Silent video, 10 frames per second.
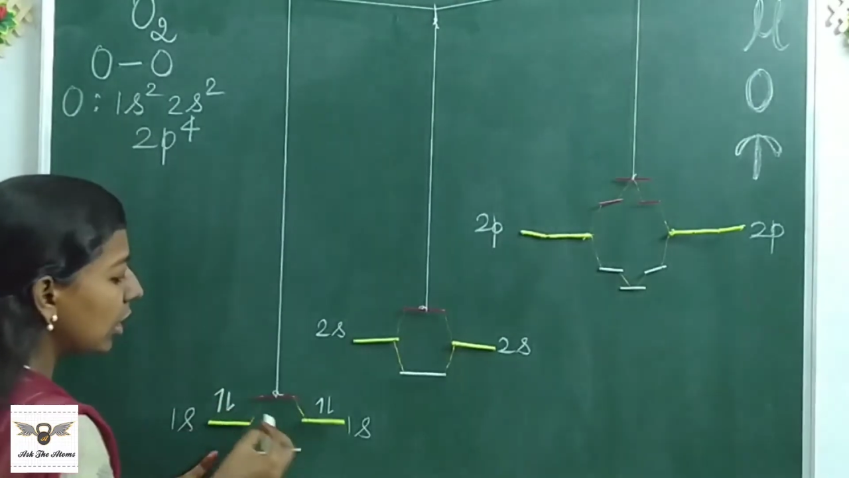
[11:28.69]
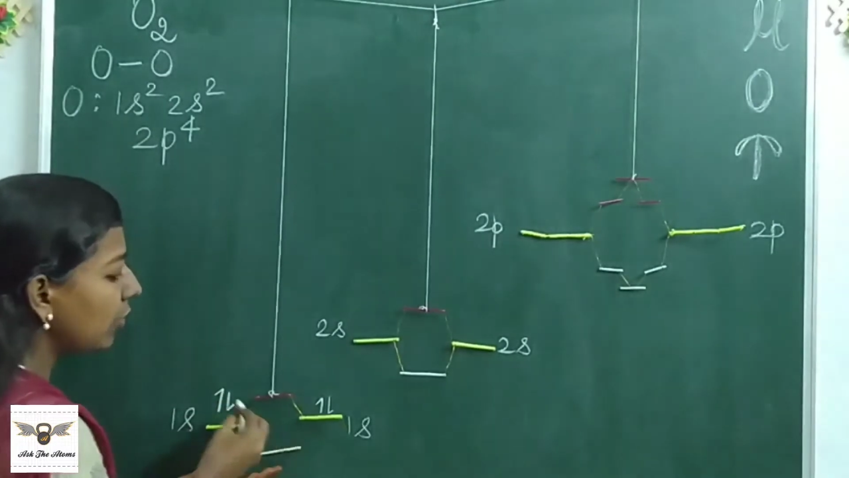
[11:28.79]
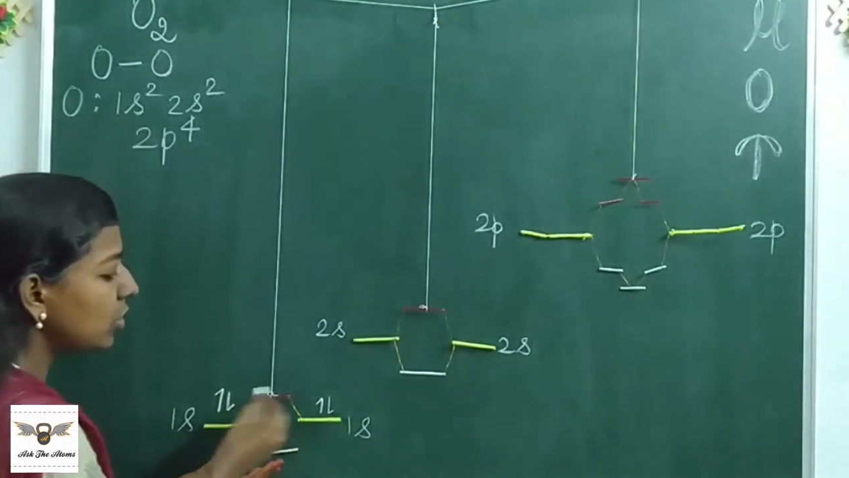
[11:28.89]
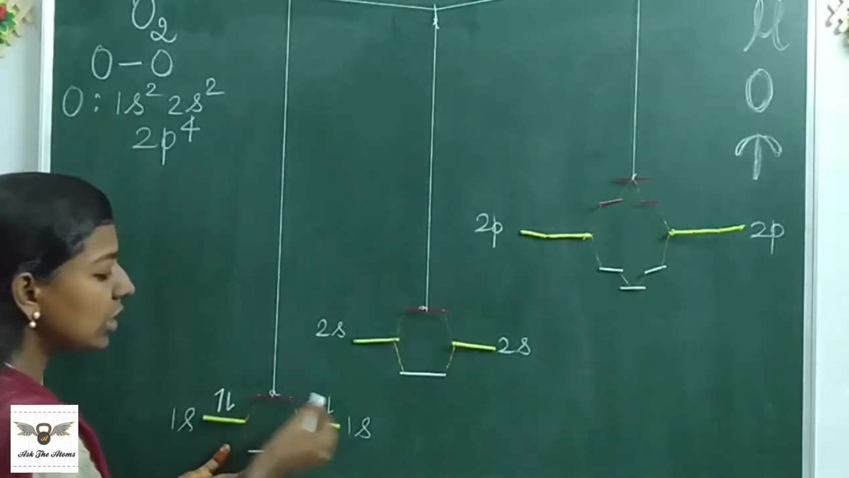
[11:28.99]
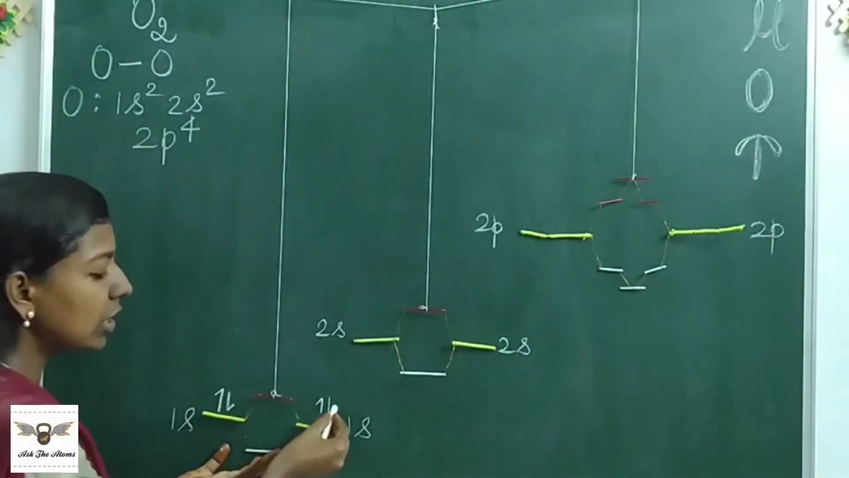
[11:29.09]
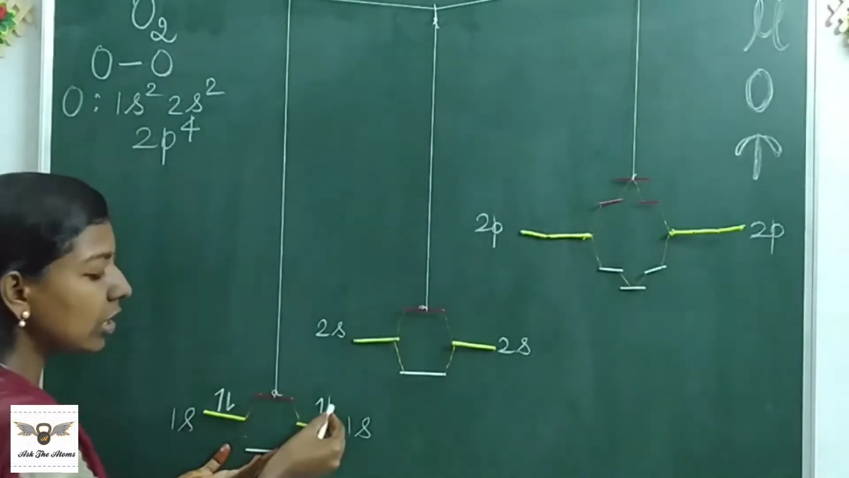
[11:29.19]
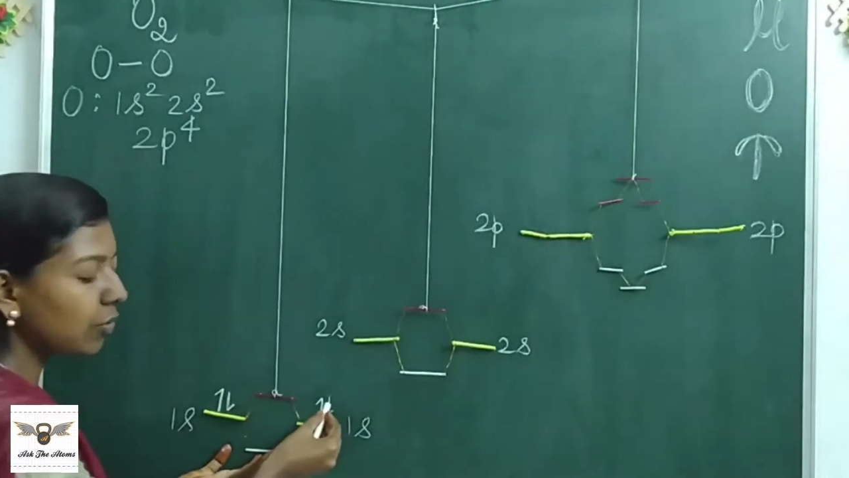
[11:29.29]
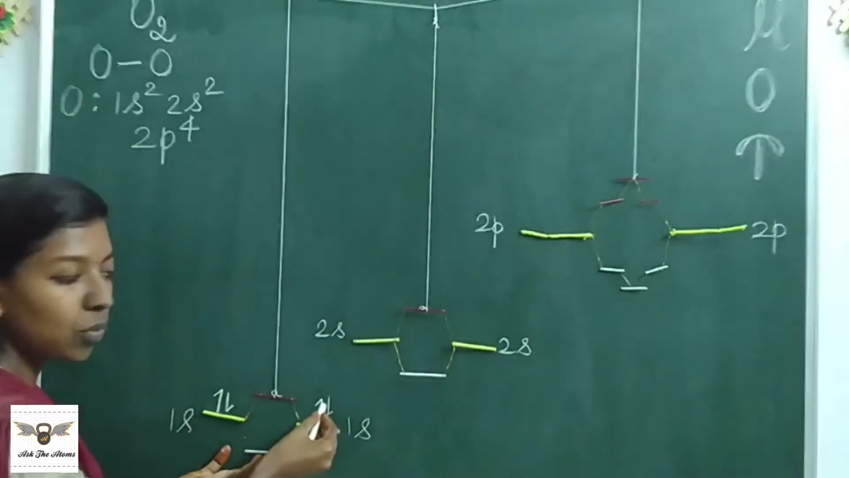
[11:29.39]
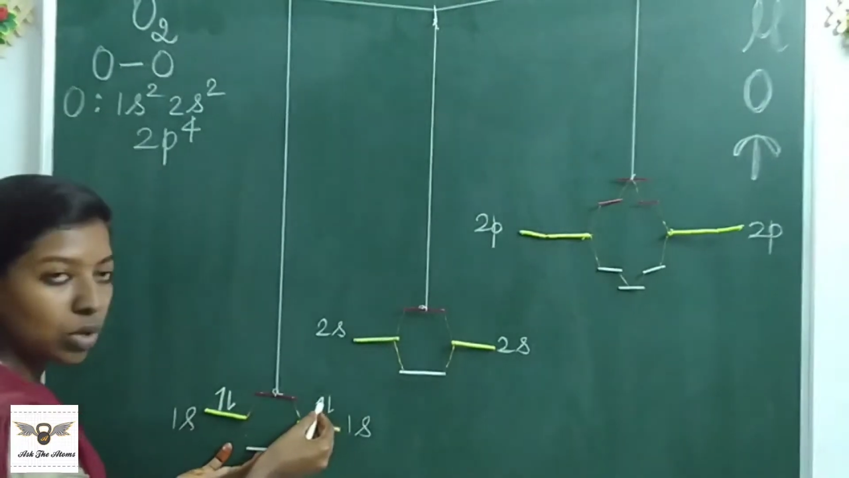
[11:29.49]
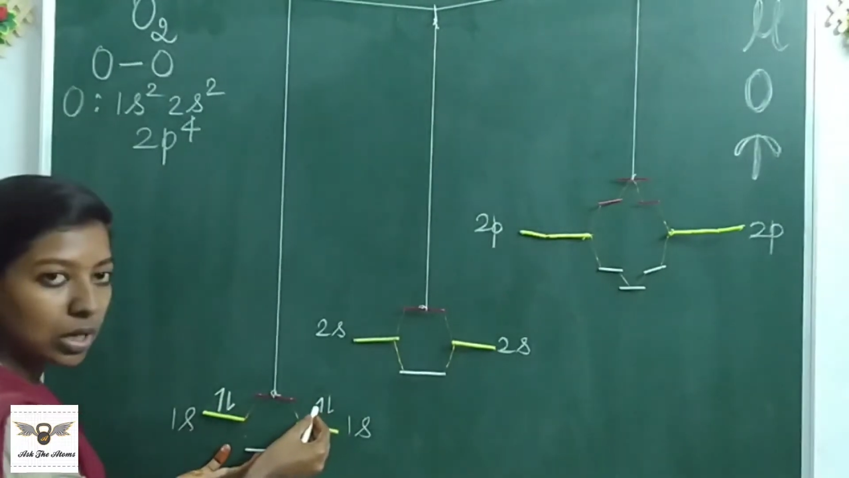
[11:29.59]
Now you see there
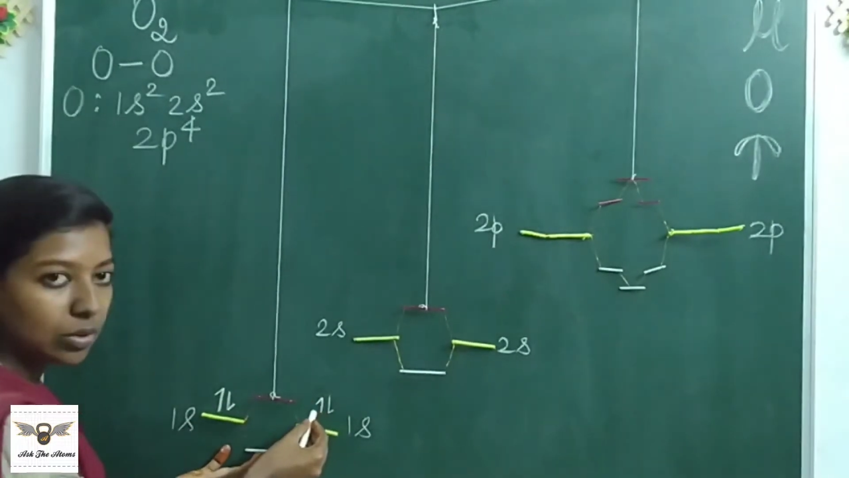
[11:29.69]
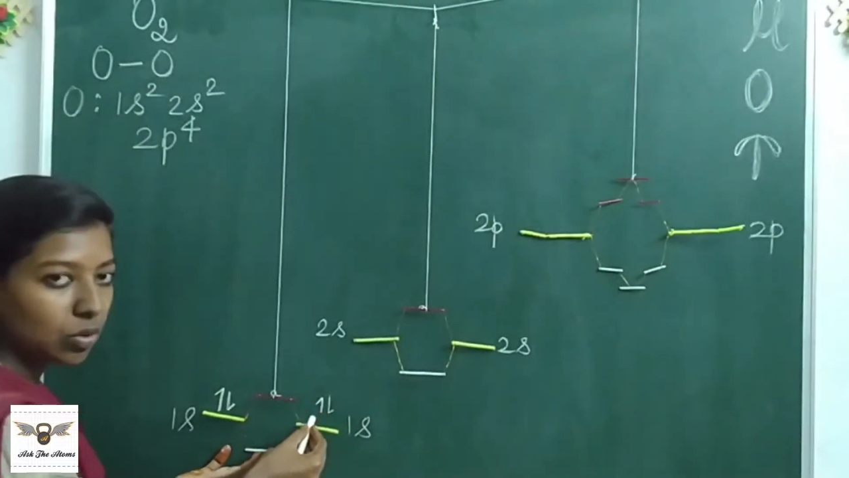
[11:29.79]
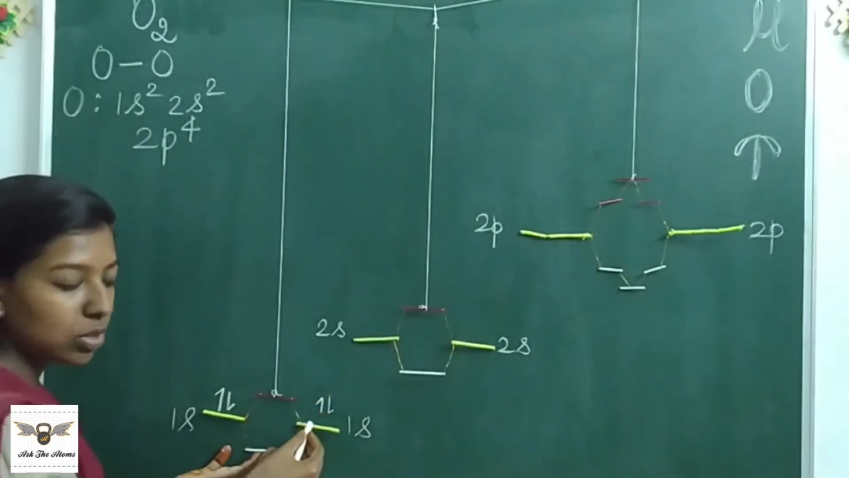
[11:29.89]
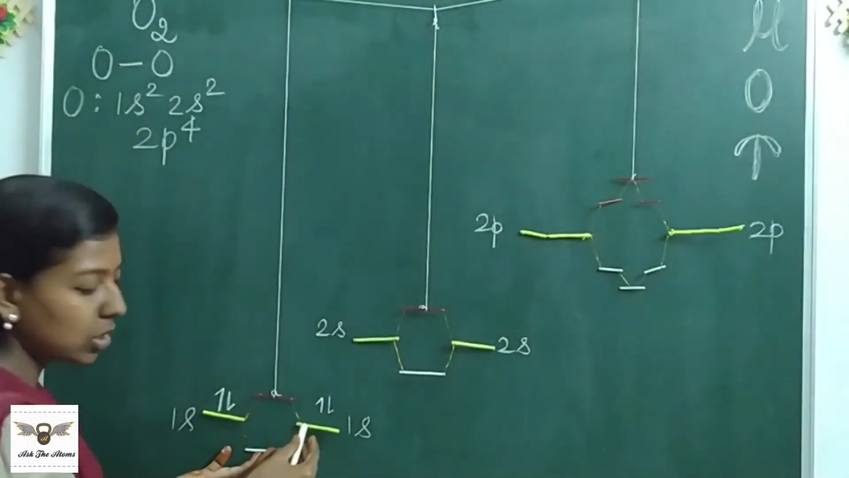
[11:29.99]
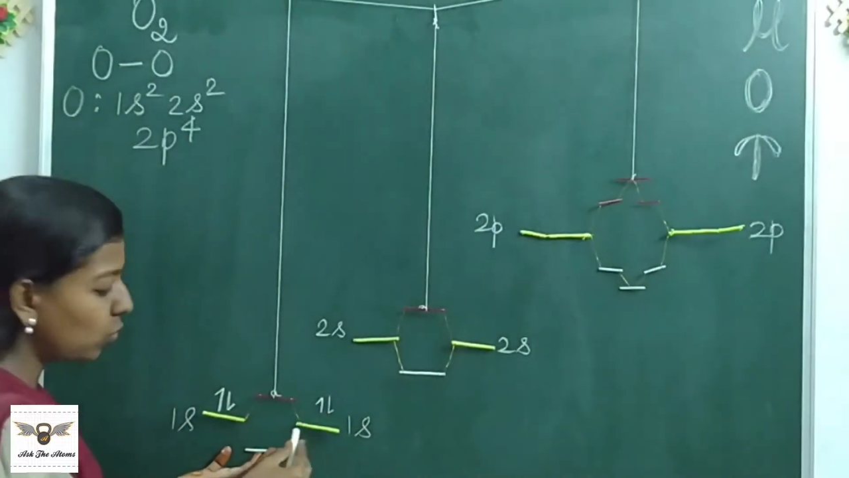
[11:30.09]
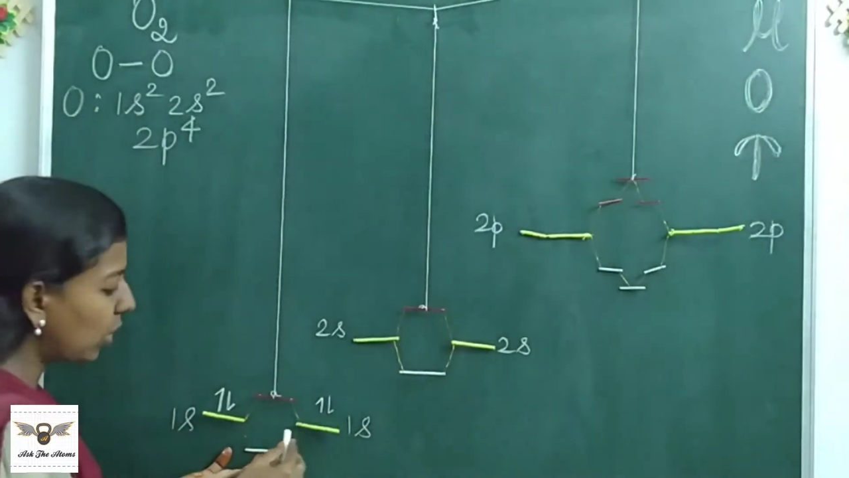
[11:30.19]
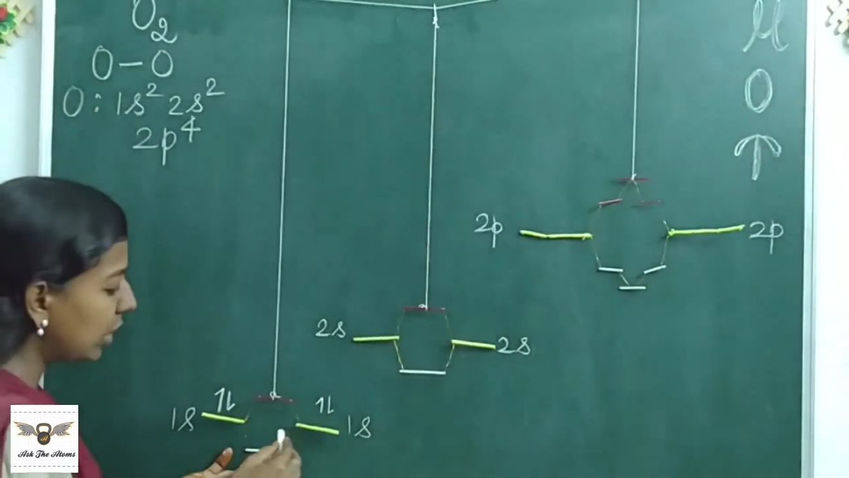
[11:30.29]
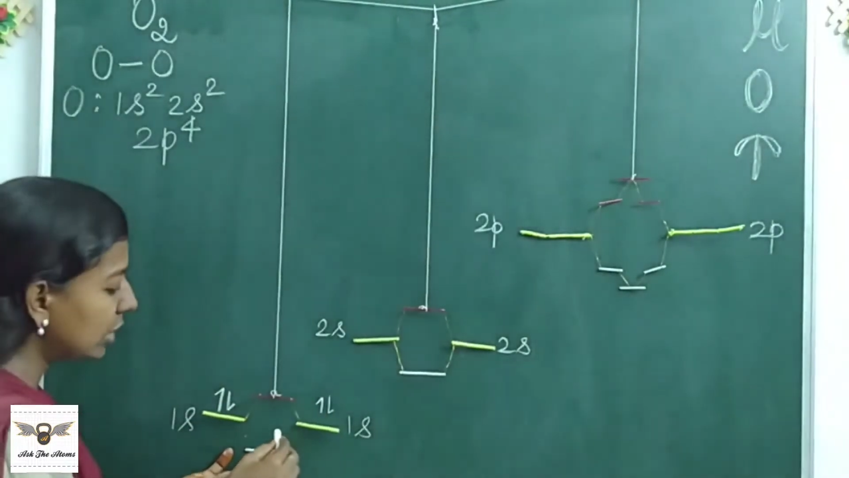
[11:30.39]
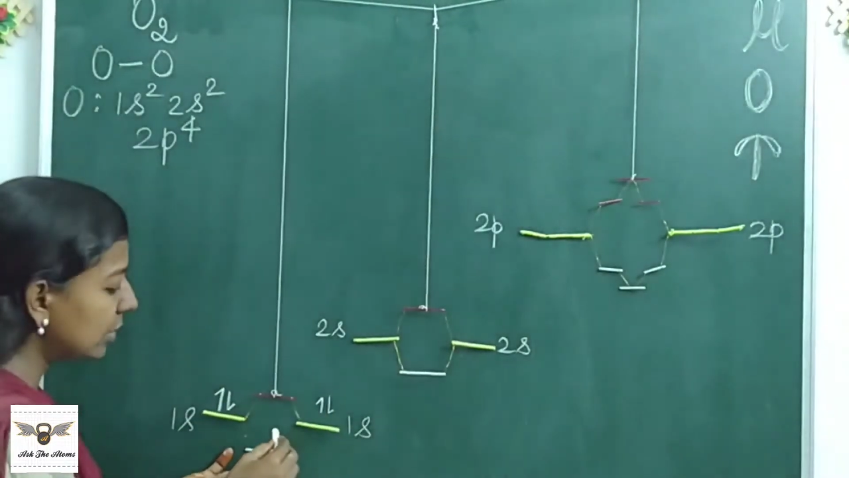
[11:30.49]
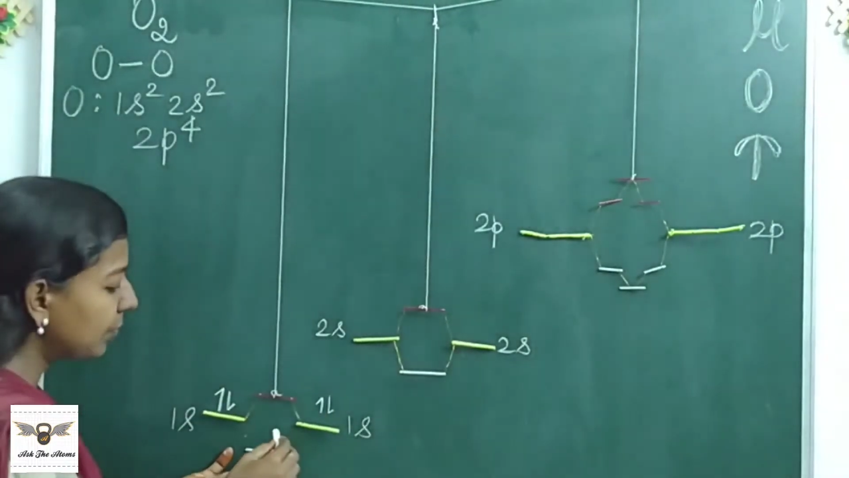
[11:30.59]
are 4 electrons in
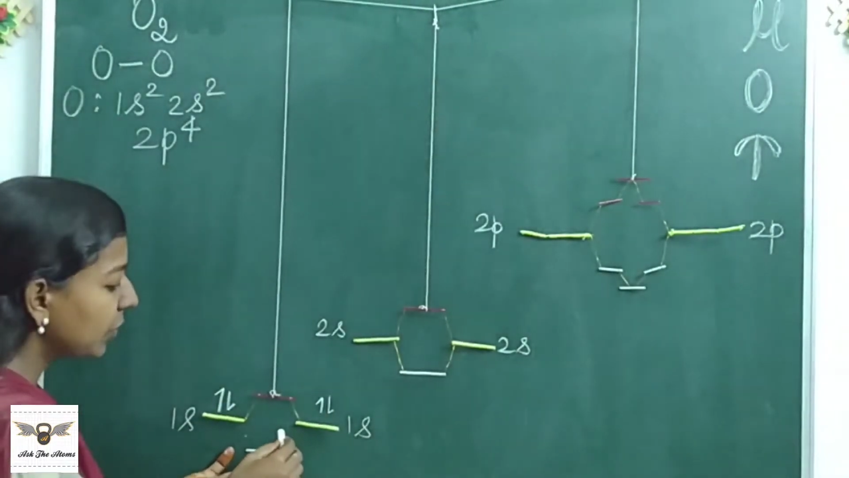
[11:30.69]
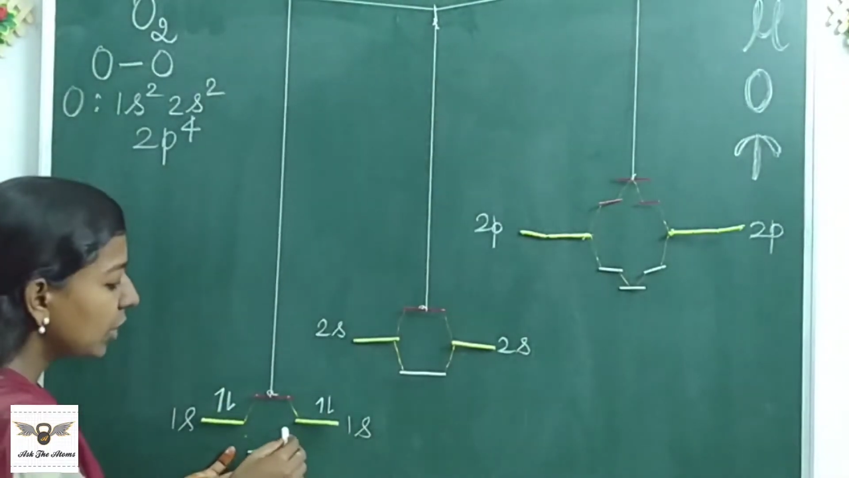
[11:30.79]
1s.